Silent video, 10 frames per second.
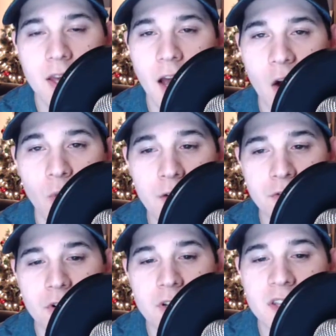
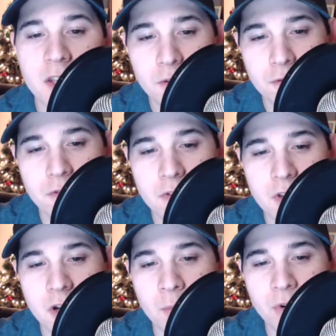However, if
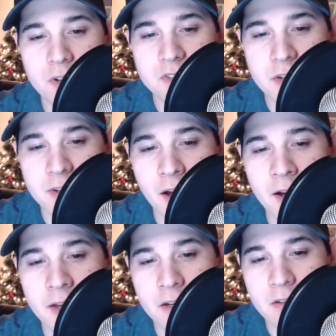the number is a
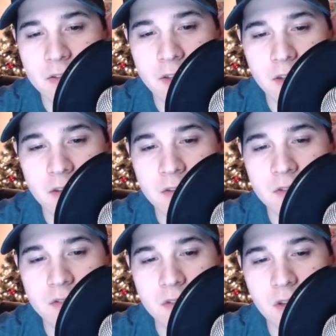9, like in
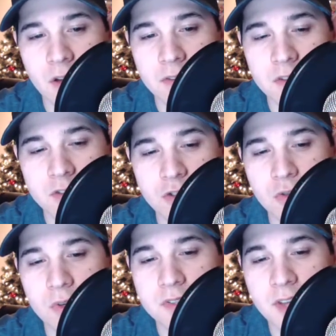these
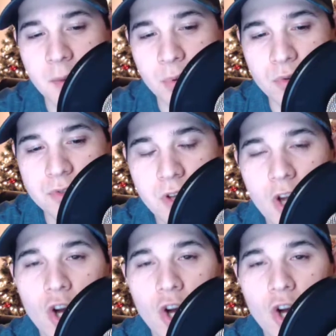two examples,